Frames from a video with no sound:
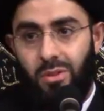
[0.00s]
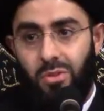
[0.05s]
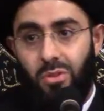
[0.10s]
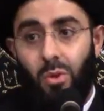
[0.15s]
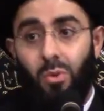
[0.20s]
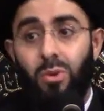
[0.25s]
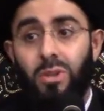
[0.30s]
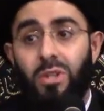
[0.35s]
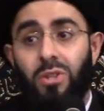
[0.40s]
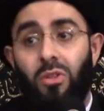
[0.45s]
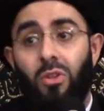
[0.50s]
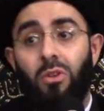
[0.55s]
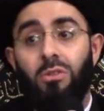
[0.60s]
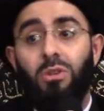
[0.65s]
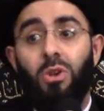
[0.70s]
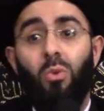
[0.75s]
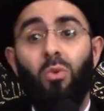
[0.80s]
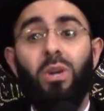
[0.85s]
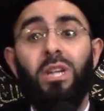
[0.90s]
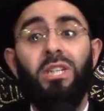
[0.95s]
There's
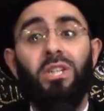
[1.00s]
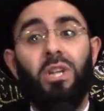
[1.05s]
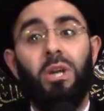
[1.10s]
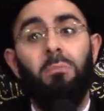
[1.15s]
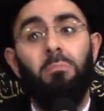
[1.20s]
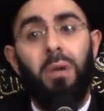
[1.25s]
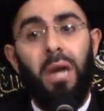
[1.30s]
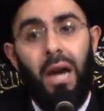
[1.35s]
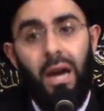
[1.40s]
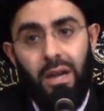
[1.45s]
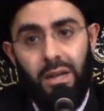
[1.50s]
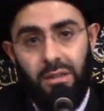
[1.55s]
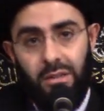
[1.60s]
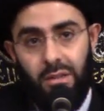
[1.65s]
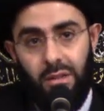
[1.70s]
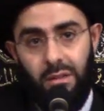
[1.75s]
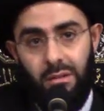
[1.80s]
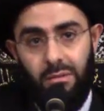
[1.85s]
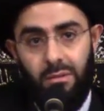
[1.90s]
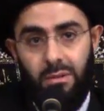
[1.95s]
a reason behind it.